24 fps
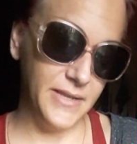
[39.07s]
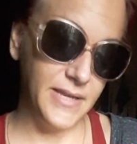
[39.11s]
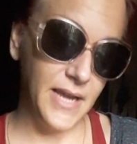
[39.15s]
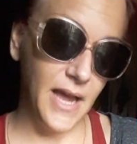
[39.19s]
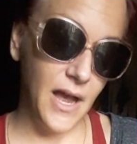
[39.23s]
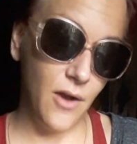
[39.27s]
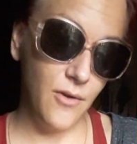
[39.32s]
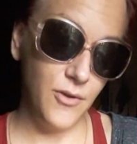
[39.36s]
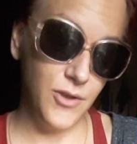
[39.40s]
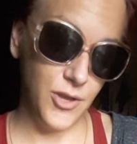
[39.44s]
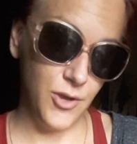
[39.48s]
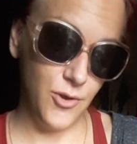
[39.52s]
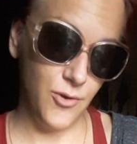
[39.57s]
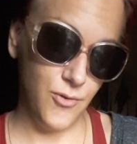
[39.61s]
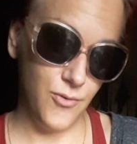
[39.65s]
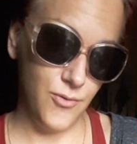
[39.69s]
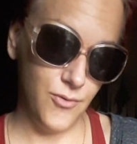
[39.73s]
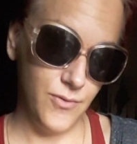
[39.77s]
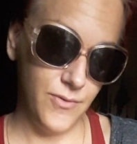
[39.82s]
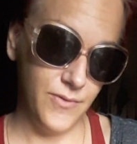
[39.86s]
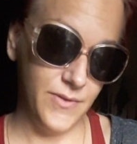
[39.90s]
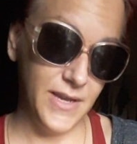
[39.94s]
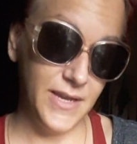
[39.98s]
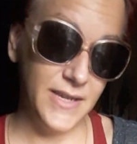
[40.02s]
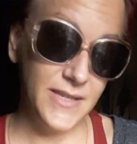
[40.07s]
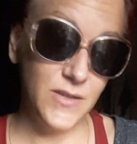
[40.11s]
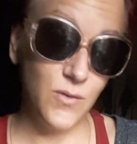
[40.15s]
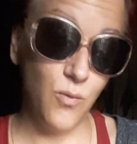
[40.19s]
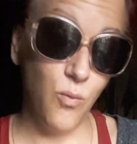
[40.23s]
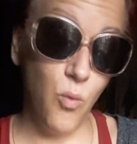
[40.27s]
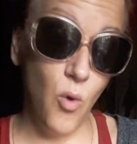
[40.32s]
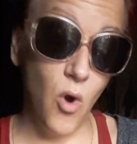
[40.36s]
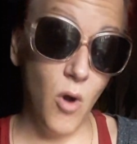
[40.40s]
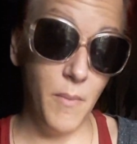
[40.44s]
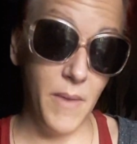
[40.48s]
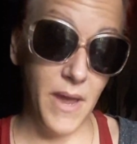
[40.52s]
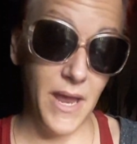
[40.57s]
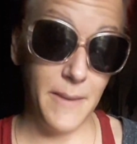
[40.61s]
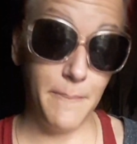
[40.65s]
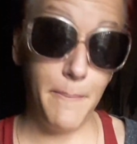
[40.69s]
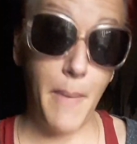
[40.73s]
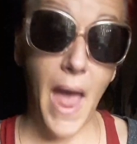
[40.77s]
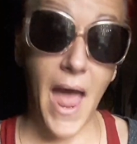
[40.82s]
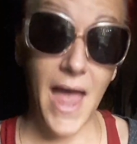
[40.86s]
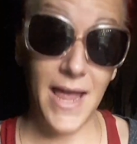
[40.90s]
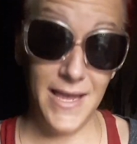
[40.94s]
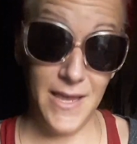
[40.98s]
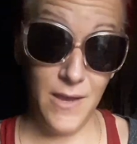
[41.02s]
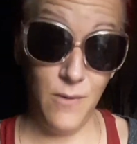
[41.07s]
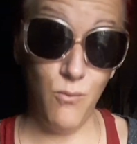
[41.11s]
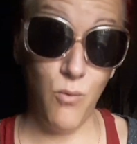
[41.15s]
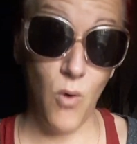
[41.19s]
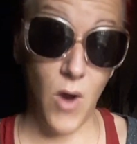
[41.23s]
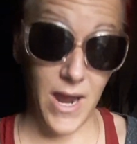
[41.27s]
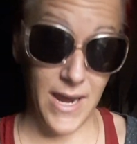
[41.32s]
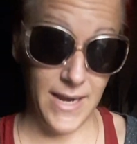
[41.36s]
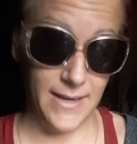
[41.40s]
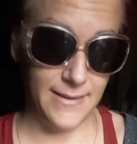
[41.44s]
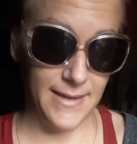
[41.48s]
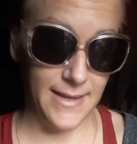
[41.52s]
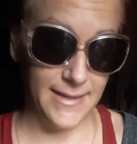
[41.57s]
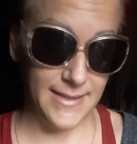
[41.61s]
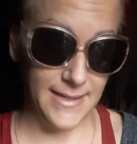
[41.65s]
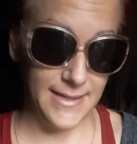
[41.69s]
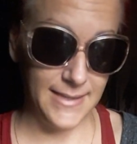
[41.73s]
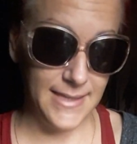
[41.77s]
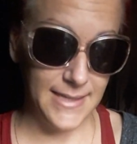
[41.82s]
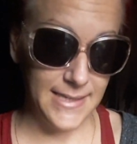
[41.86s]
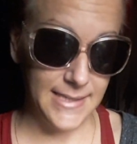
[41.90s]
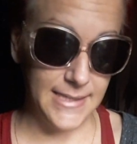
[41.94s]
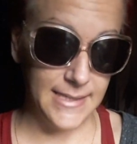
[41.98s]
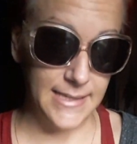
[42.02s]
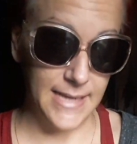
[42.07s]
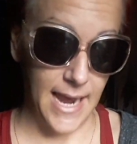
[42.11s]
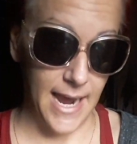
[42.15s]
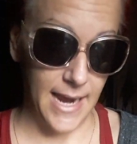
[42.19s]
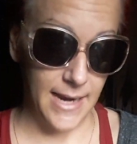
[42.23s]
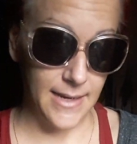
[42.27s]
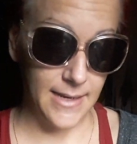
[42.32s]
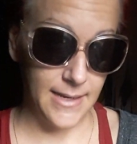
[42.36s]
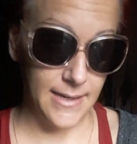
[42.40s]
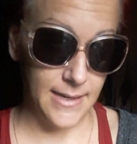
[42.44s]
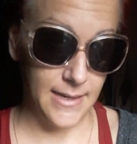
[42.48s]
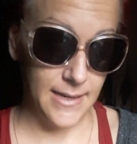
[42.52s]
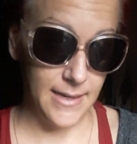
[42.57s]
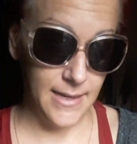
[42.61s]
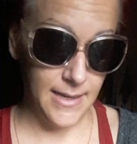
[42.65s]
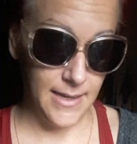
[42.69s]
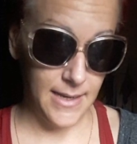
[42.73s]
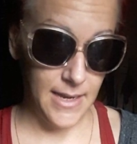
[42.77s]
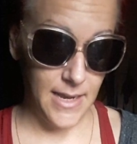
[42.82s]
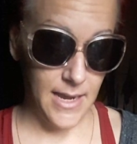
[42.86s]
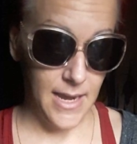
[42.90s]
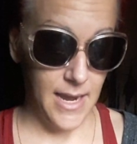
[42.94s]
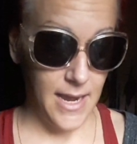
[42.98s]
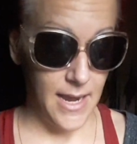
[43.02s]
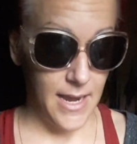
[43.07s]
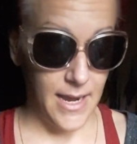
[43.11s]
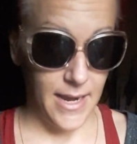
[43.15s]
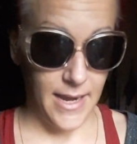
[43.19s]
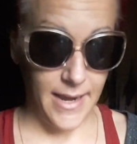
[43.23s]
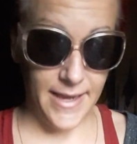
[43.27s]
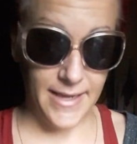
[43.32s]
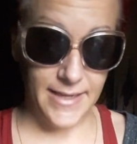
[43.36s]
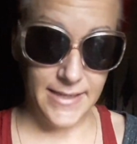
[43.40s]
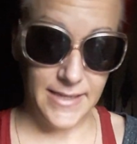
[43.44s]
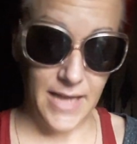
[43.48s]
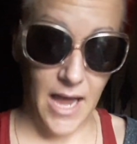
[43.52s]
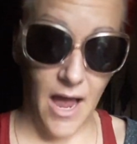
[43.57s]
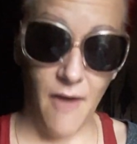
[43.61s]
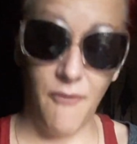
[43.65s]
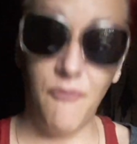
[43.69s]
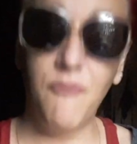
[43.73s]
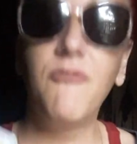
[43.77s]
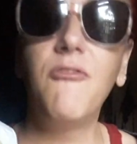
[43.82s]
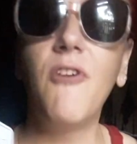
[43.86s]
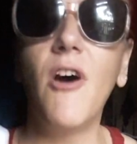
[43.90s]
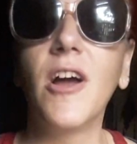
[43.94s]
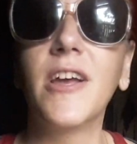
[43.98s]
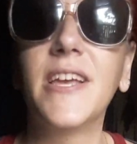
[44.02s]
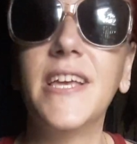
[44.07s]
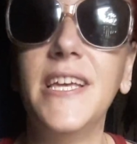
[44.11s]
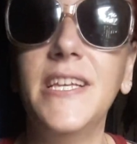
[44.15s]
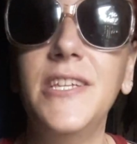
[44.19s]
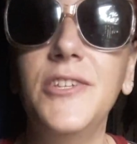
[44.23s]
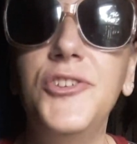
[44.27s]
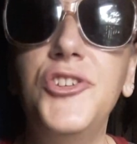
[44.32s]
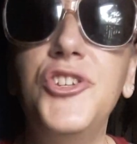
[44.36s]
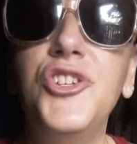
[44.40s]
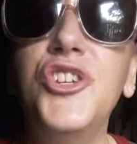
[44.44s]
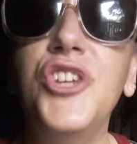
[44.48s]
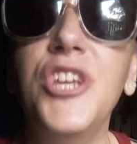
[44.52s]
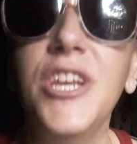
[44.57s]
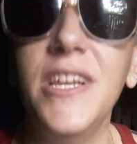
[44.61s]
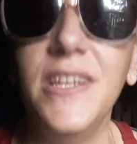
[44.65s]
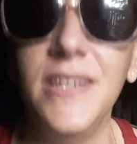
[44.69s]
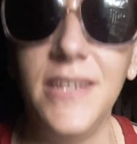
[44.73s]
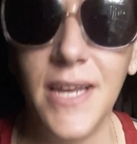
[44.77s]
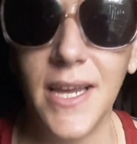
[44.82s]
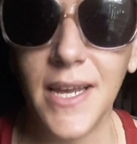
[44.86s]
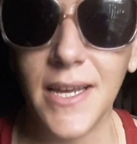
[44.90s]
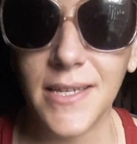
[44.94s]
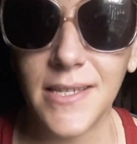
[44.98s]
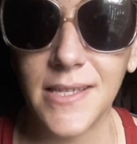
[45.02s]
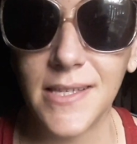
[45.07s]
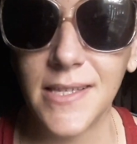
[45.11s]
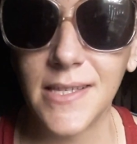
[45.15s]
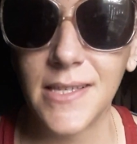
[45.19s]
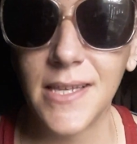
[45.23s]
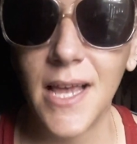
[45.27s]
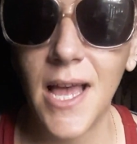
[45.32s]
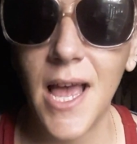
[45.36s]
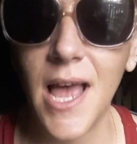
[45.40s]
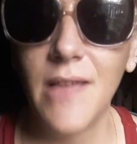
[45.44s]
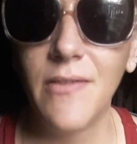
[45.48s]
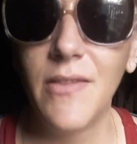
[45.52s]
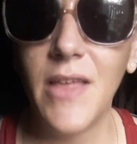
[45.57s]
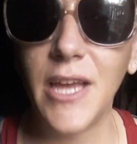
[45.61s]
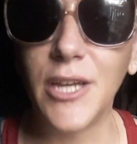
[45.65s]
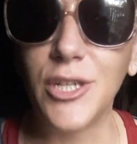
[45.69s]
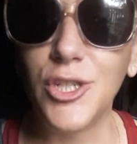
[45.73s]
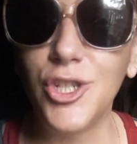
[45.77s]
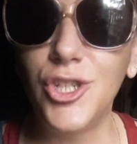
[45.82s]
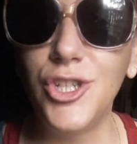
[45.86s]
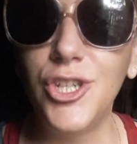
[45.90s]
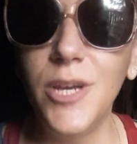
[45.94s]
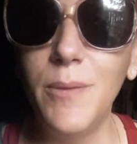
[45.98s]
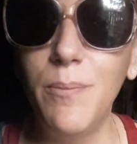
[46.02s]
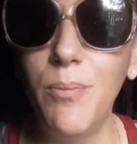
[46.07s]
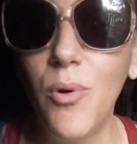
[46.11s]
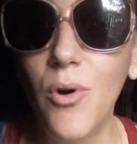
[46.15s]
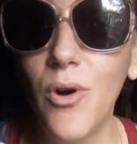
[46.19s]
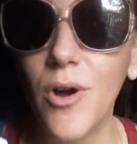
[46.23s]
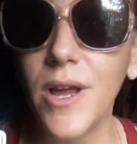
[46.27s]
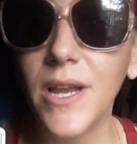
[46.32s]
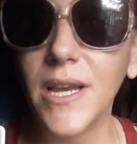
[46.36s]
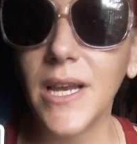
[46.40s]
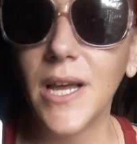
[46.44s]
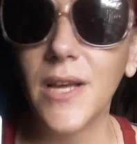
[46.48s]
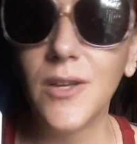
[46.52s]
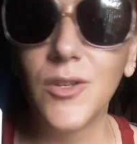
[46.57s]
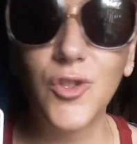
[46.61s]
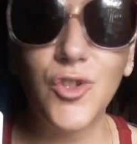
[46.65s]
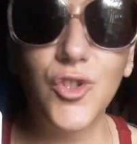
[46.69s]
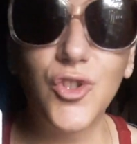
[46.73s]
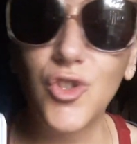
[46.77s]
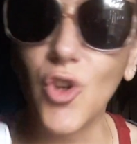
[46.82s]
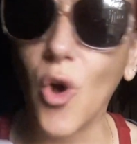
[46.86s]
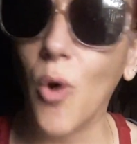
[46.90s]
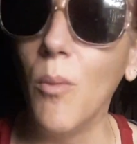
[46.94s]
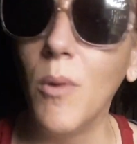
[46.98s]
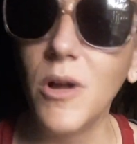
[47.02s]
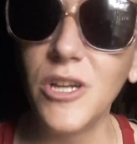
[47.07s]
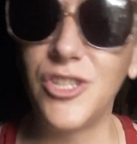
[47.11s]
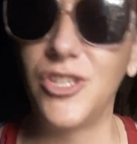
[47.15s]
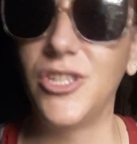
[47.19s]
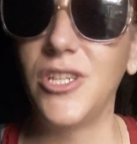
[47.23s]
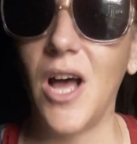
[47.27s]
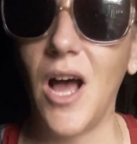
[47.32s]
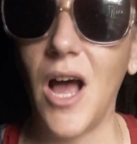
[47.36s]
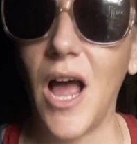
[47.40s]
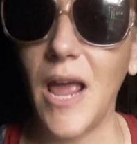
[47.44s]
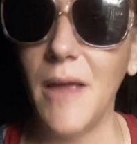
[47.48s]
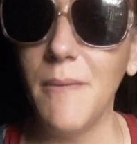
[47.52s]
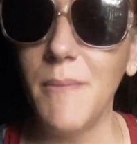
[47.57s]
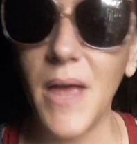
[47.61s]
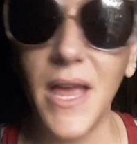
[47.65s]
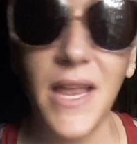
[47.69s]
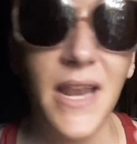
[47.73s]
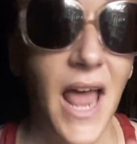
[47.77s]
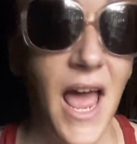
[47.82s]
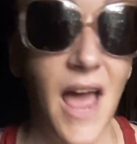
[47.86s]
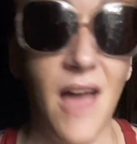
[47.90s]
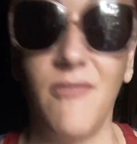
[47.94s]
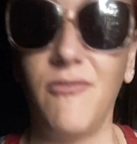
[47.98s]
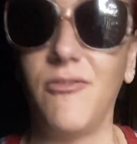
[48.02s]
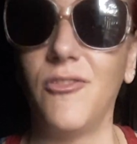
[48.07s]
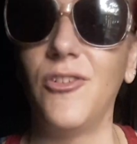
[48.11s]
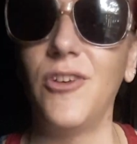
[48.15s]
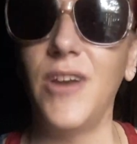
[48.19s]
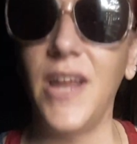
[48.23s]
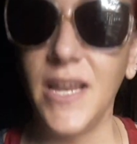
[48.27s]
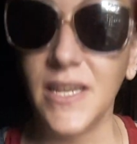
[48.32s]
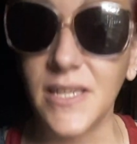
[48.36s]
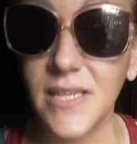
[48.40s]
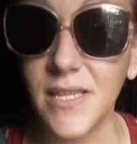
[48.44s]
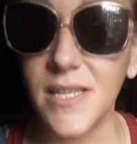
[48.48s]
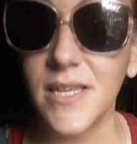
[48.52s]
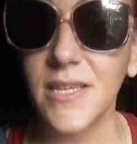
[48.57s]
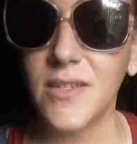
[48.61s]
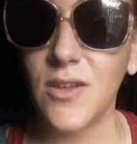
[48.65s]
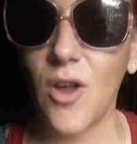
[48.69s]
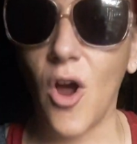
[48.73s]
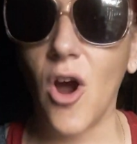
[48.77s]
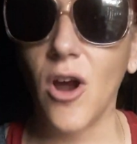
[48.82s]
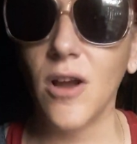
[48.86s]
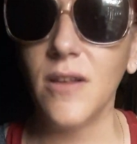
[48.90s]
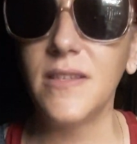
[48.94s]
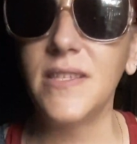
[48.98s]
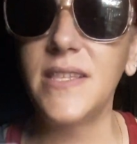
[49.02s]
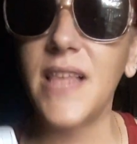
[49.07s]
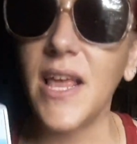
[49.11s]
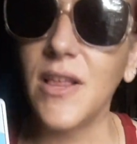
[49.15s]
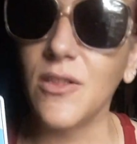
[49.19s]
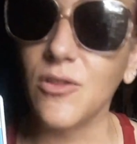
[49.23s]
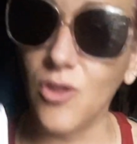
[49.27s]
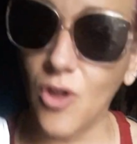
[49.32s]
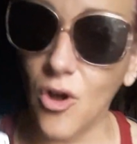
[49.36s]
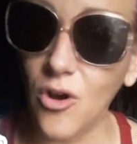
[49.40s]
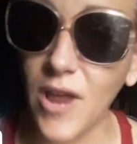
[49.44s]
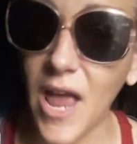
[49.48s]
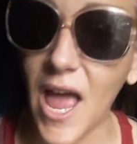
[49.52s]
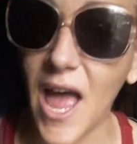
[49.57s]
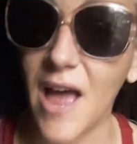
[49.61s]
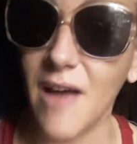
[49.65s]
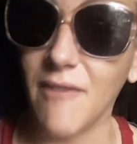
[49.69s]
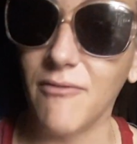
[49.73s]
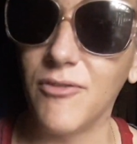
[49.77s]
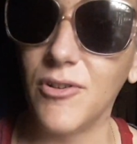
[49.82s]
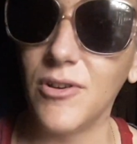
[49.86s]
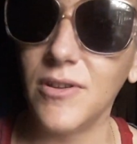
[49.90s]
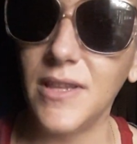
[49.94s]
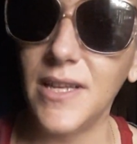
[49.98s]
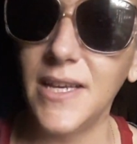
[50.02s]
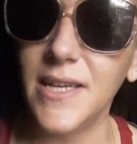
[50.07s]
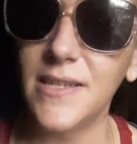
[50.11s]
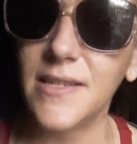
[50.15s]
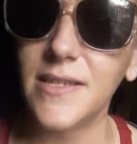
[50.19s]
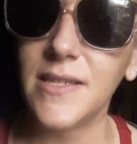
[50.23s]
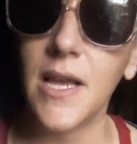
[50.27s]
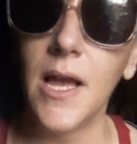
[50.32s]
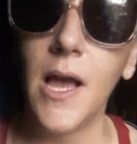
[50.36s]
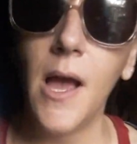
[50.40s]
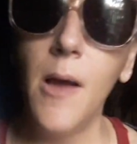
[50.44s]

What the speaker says: tell you, this woman, Peggy White, that did this deck, is a fucking genius. Like, she put so much time and effort into these cards. They look effortless